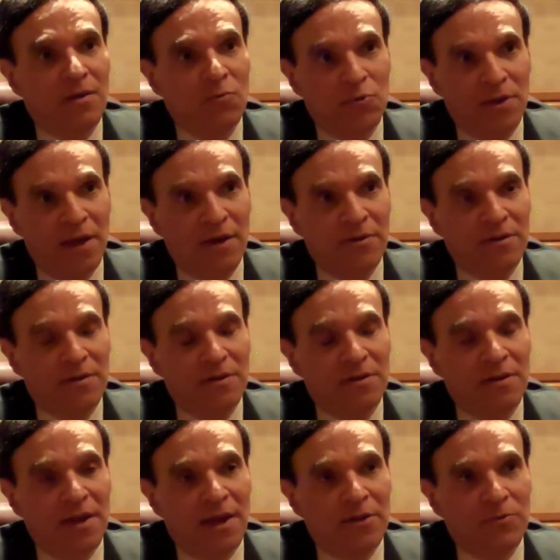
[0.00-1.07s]
root out
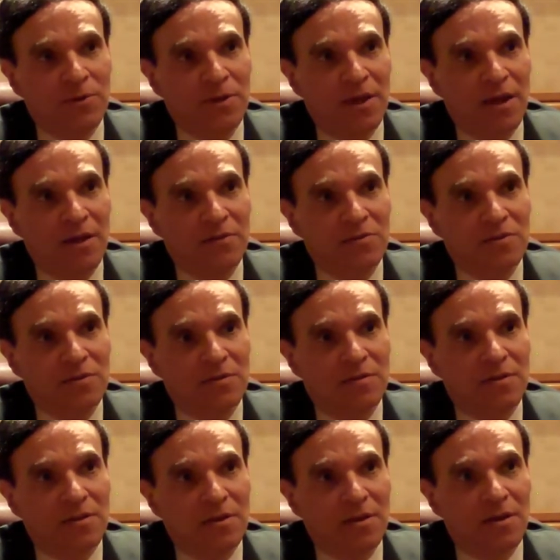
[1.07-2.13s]
inadequate counsel.
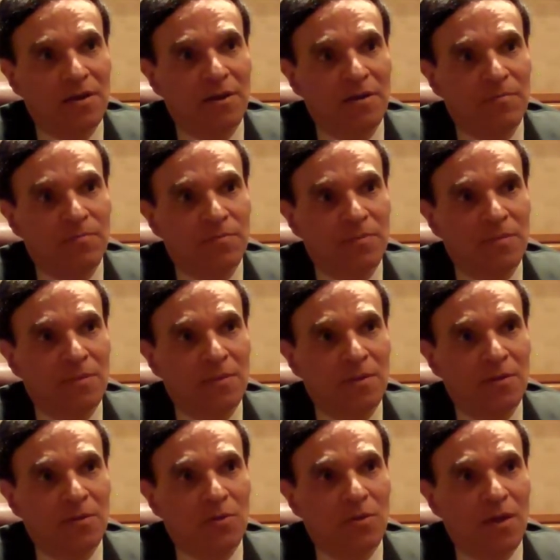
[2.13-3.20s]

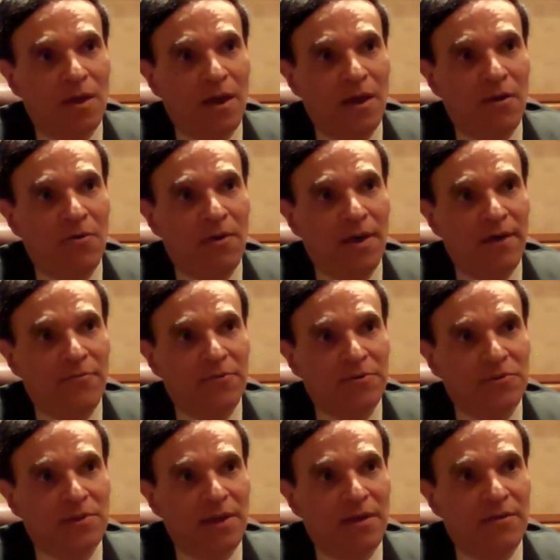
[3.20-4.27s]
Our
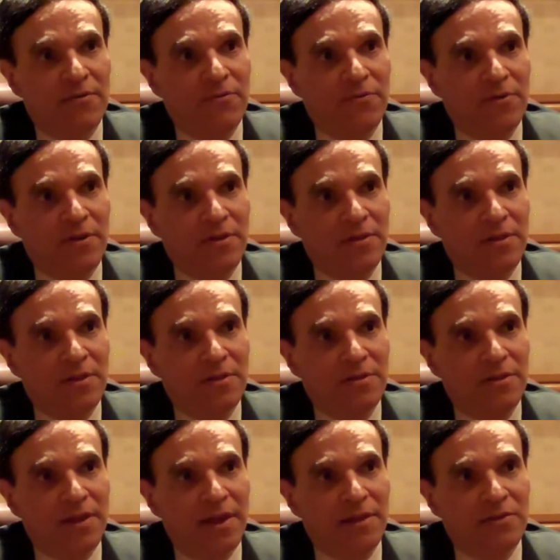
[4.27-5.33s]
efforts have
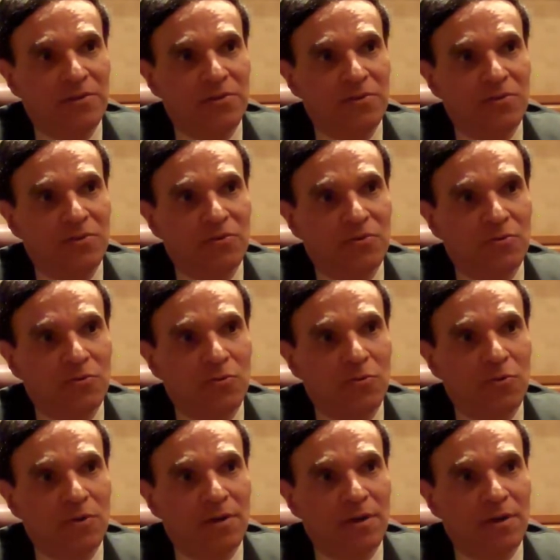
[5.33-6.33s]
led to